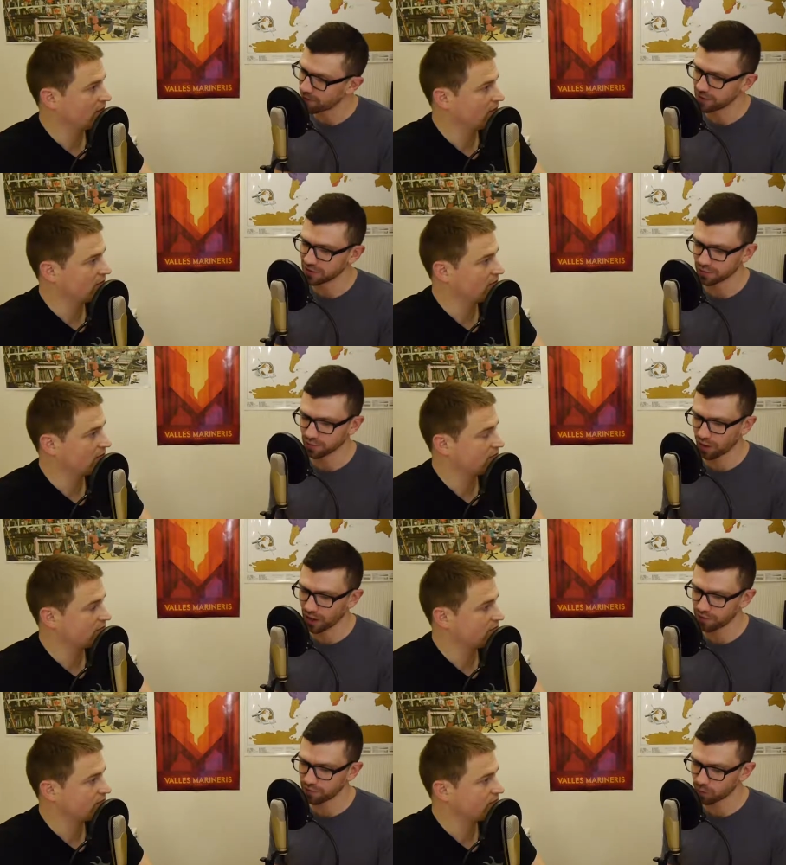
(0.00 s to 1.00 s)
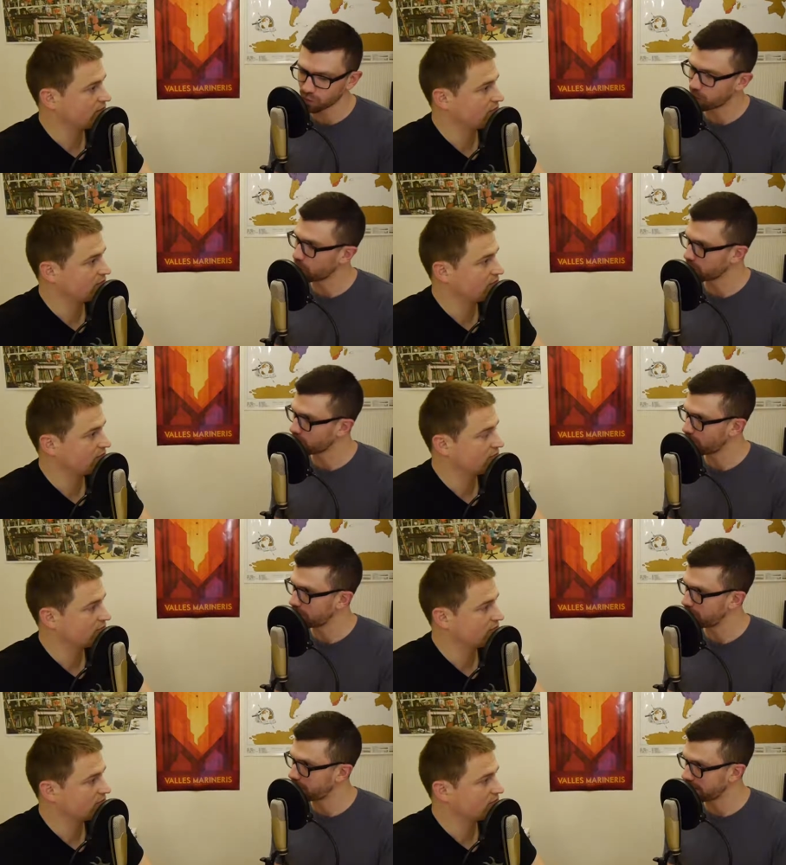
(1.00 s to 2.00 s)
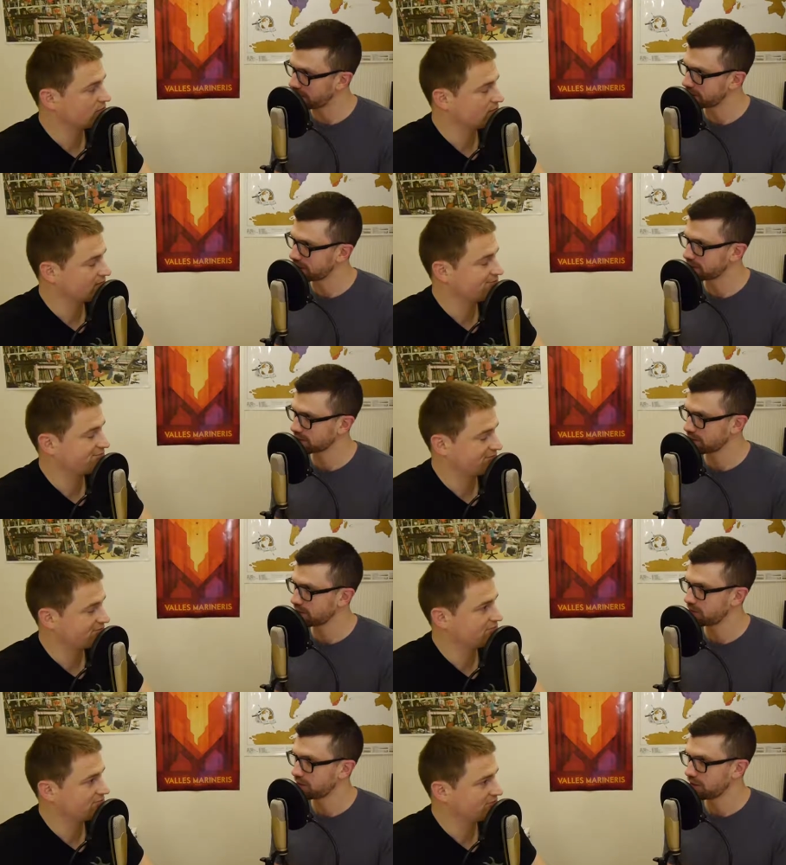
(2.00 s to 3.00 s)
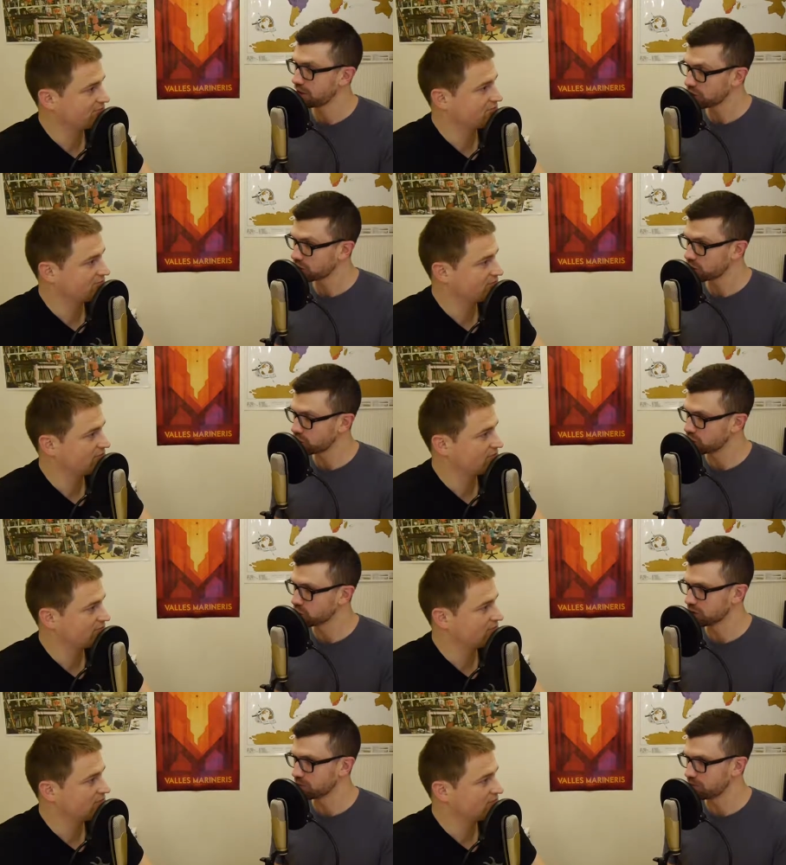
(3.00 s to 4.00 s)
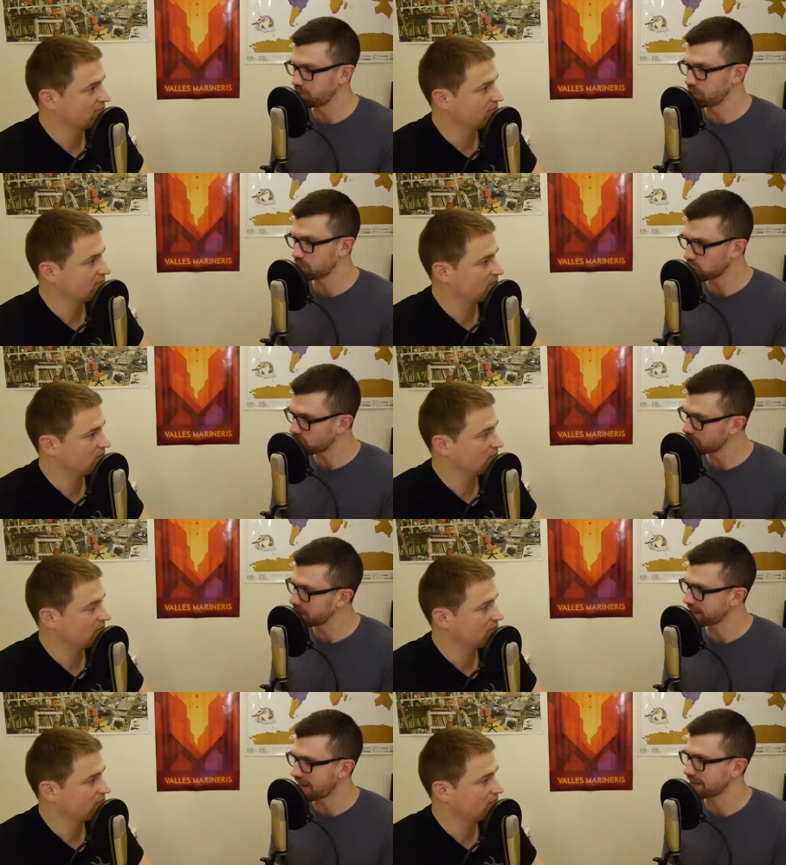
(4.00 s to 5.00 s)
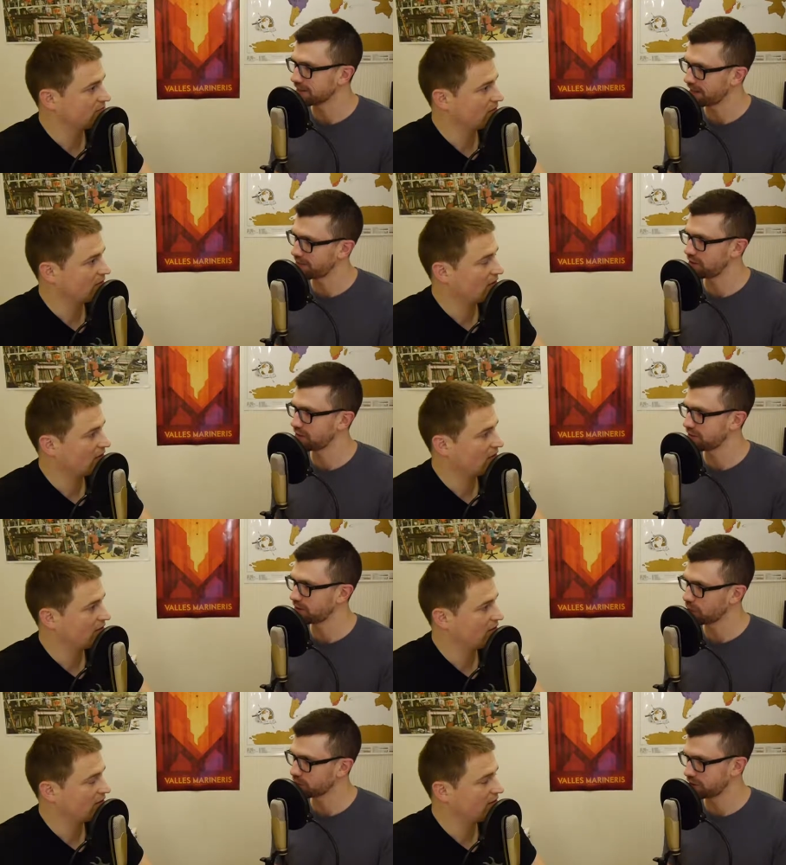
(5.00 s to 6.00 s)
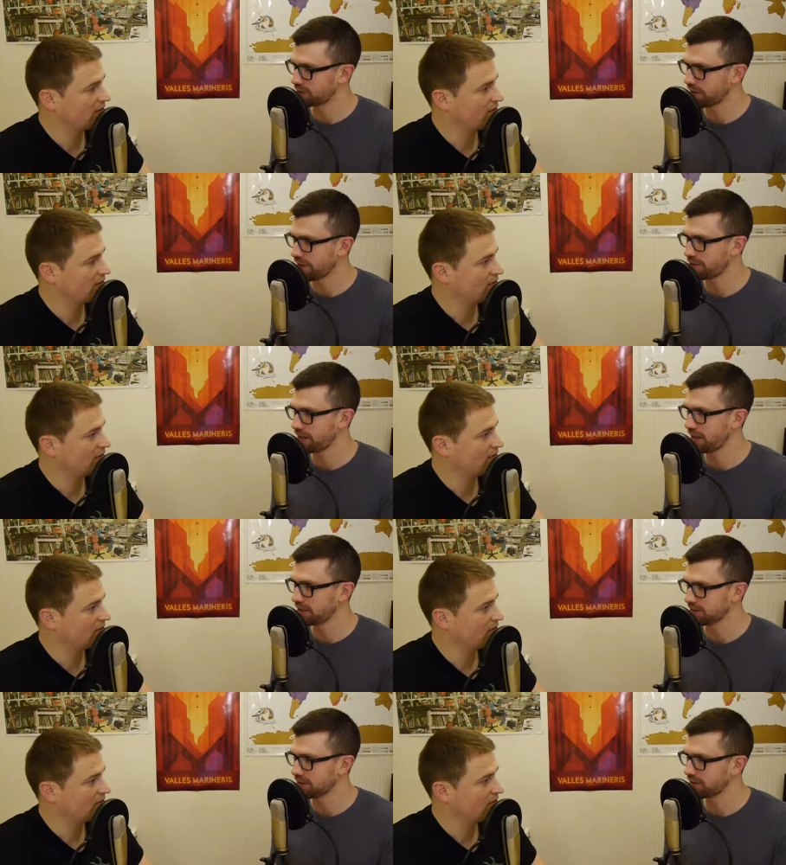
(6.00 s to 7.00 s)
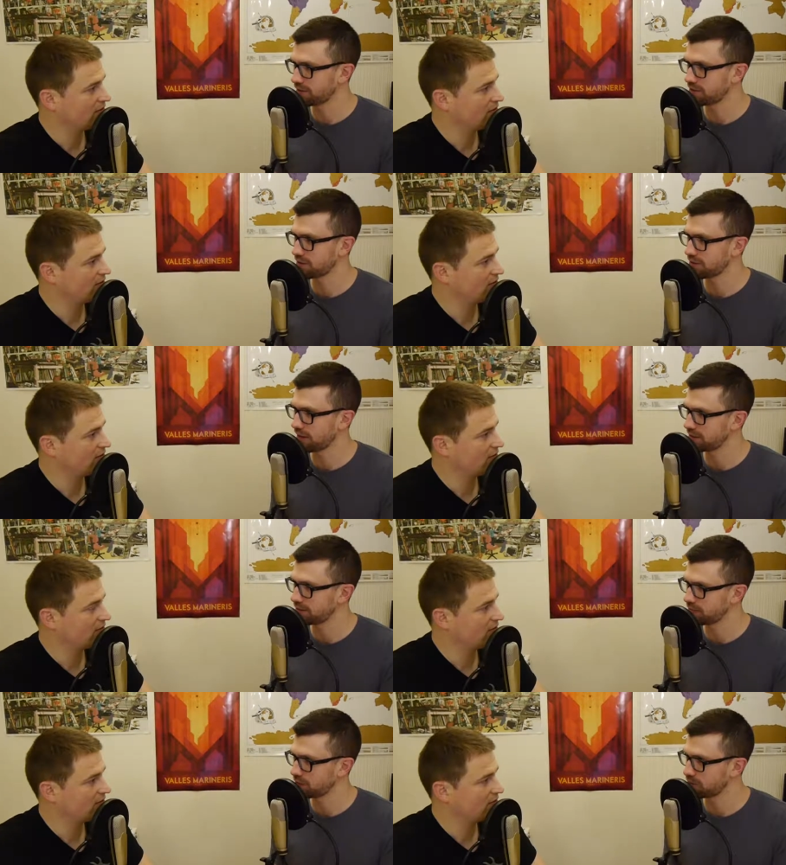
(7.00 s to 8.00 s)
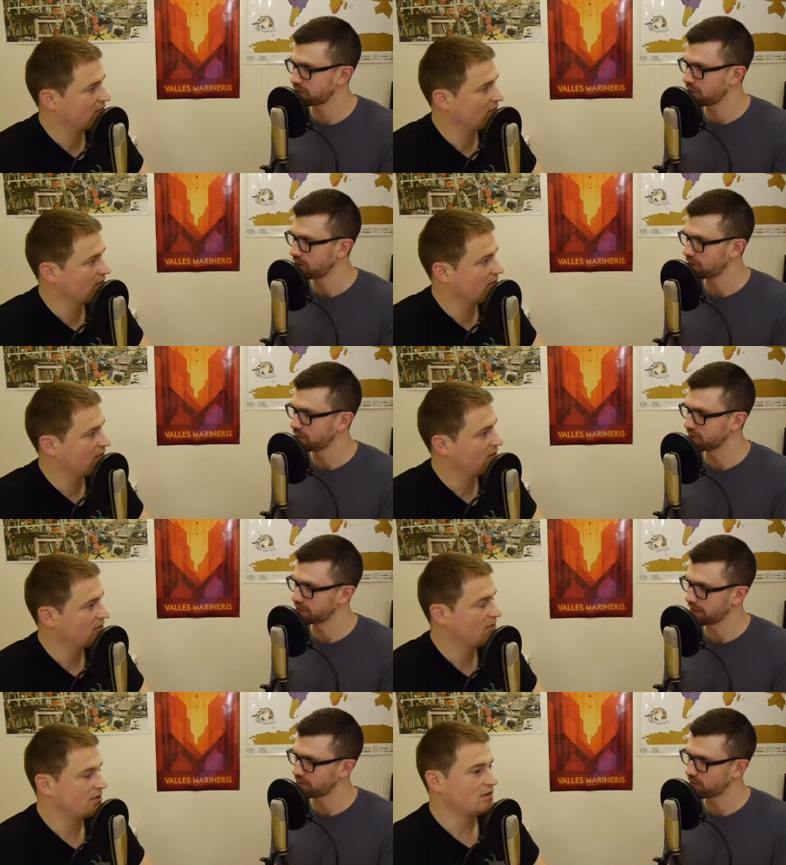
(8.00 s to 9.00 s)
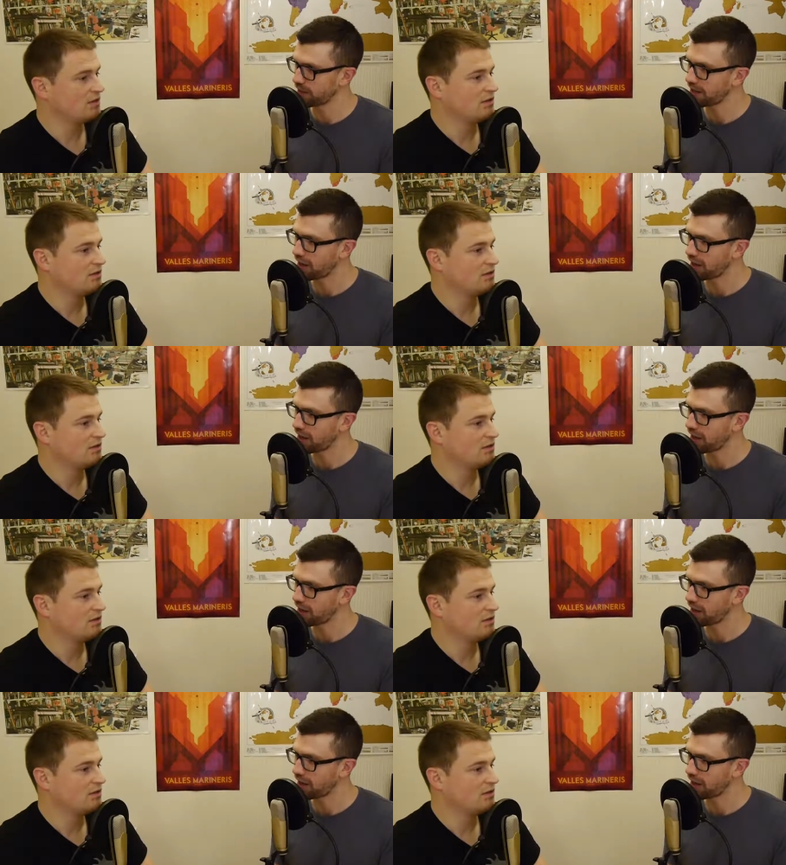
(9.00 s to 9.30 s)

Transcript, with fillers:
Speaker 1: evidence of life 4.1 billion years ago could could be taken as evidence that the origin of life isn't that difficult or isn't that rare.